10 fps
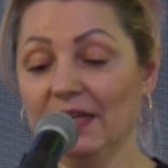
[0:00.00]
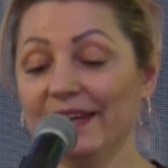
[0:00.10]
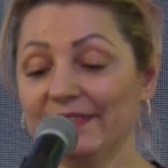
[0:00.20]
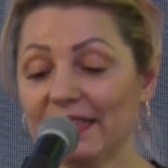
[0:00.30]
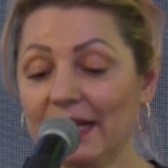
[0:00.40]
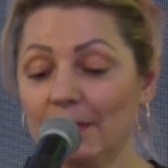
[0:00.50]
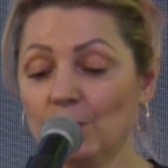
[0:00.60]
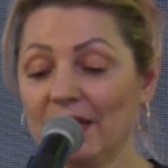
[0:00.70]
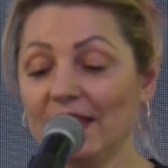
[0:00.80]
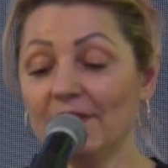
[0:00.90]
a time
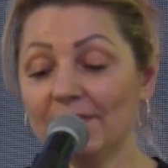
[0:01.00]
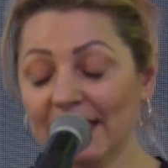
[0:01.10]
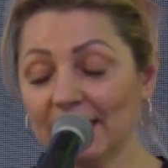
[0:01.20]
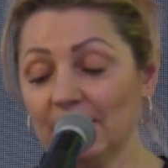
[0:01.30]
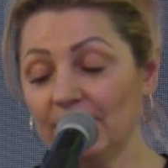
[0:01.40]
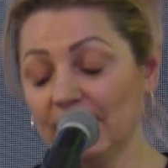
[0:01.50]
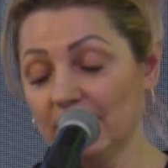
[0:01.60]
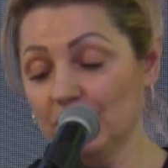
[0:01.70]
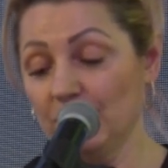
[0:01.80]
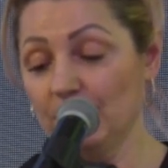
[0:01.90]
when effective
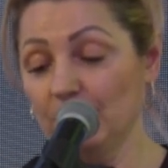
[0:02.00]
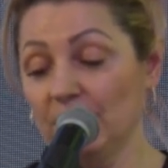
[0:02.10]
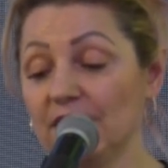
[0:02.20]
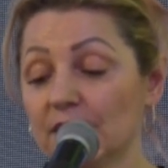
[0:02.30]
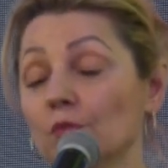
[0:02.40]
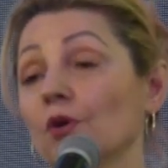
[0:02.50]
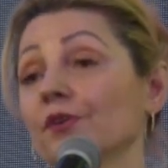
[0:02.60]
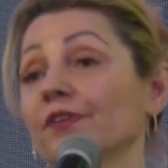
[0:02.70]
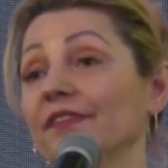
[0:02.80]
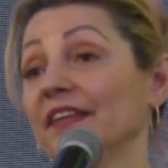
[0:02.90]
leadership is
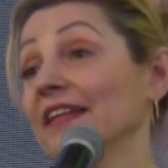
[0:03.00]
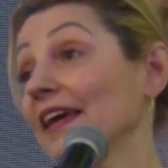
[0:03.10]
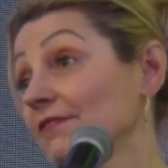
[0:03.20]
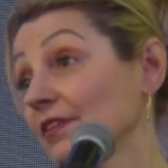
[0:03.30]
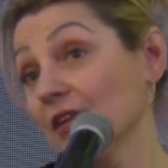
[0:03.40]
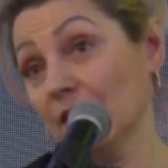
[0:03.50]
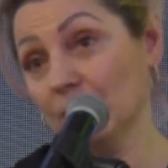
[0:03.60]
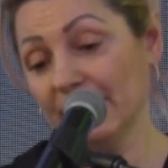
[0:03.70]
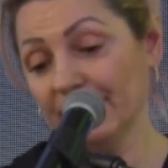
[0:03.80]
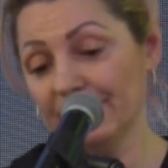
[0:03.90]
more than ever
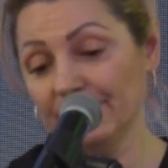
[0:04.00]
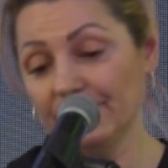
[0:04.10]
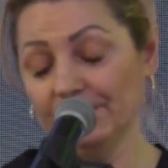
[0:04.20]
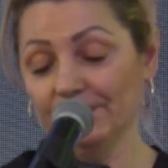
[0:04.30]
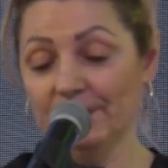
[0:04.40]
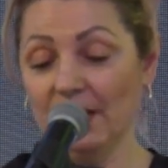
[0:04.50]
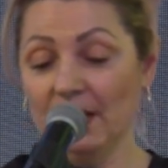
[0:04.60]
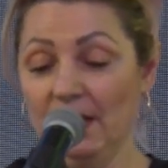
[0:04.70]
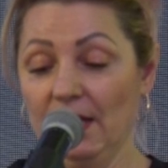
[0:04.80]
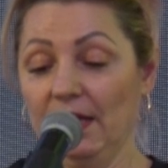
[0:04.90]
required.
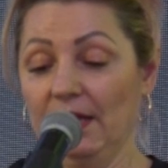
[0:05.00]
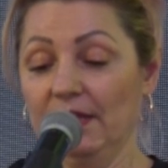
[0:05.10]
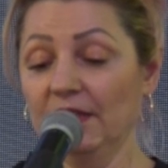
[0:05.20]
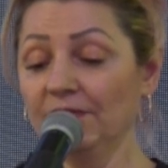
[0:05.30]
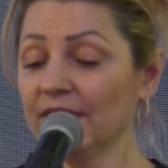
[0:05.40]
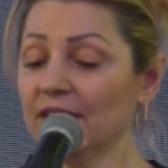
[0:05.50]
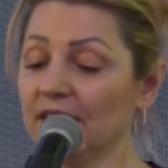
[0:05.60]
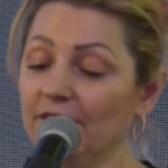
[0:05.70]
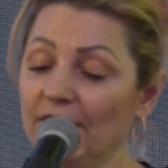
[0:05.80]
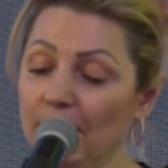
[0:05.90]
The further
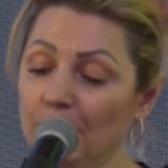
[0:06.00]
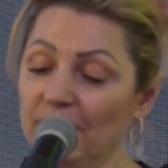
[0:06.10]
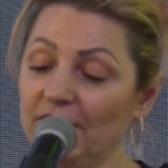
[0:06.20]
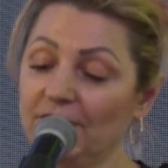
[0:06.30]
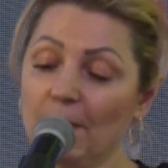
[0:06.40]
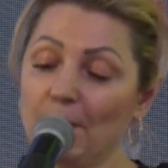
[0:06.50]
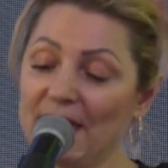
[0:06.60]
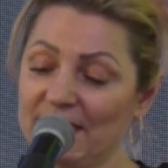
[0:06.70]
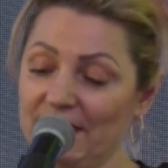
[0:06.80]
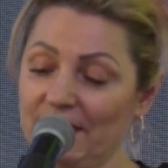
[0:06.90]
development of
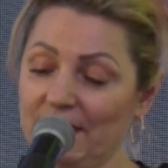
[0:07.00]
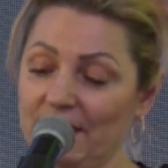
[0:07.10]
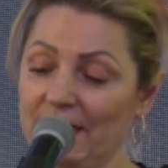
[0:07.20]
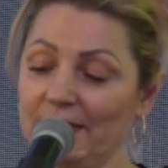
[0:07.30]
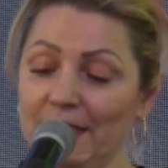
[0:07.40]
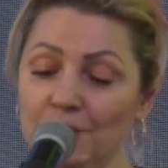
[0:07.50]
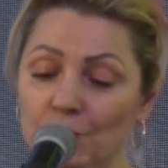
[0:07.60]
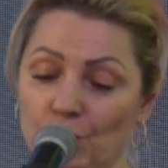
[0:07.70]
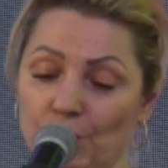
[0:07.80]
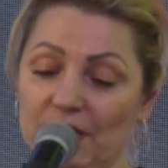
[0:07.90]
capacities and
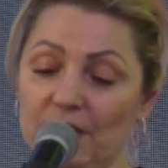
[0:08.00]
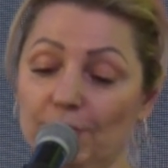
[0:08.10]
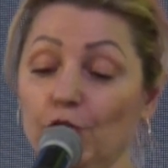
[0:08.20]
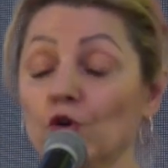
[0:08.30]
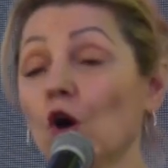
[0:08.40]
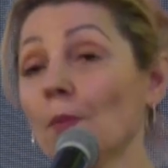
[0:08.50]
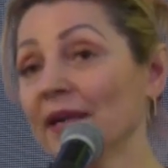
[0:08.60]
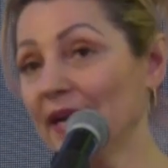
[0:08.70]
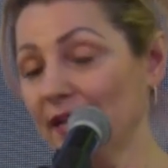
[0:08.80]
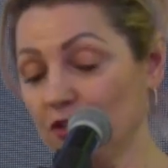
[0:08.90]
instruments for
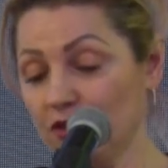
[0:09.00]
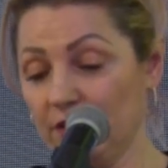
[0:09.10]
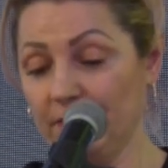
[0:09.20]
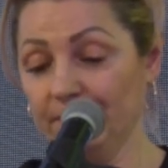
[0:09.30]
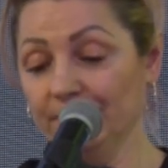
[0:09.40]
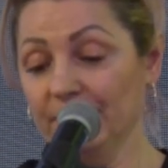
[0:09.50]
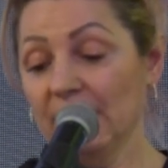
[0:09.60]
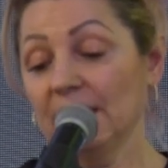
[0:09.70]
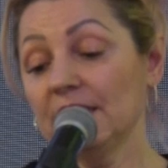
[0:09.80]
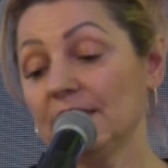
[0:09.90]
common action
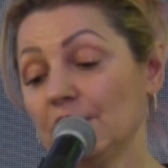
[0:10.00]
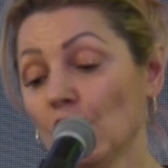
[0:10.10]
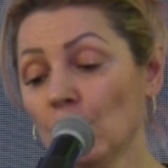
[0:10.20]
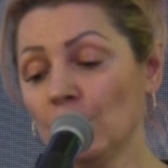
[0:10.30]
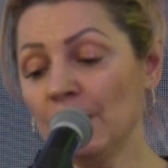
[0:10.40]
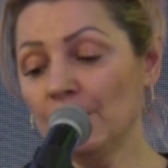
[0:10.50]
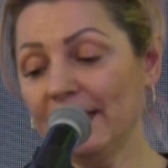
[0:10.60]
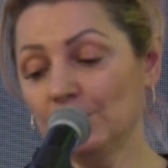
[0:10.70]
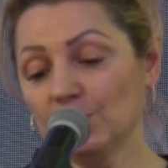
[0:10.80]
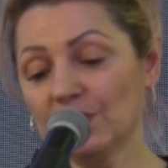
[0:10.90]
is the only
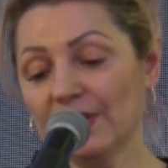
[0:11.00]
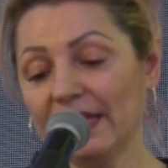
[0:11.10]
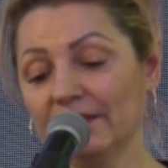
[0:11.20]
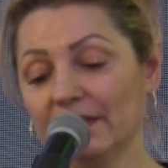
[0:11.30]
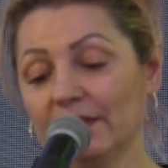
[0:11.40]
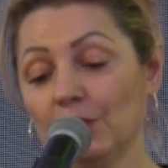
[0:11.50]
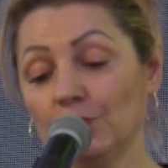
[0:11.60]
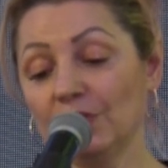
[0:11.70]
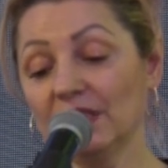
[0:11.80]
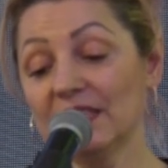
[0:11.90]
way to strengthen the
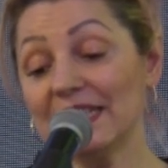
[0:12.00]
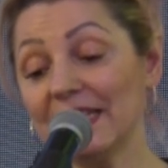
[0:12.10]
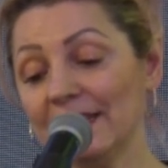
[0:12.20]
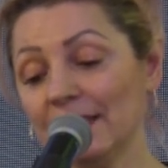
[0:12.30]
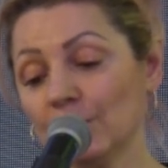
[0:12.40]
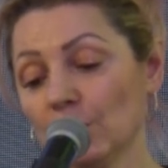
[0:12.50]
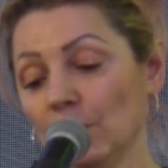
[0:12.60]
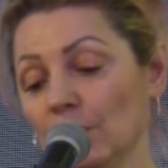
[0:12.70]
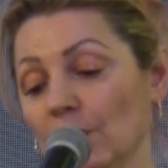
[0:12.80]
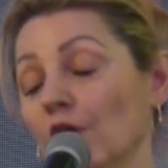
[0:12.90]
Union's leading
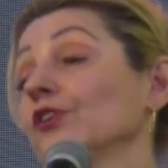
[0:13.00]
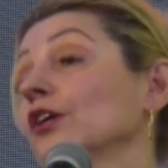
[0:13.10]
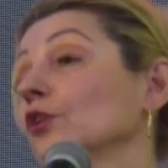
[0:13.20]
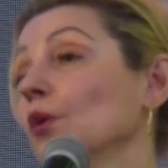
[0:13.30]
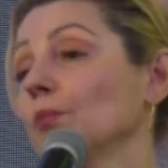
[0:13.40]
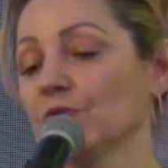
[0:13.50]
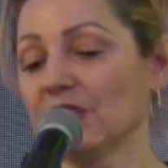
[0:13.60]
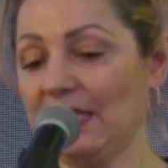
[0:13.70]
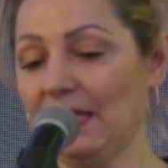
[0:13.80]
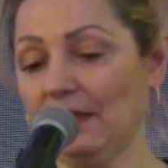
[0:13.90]
role on a global
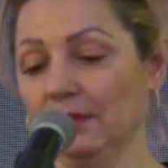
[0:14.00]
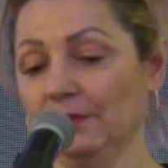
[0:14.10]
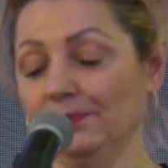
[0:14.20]
scale.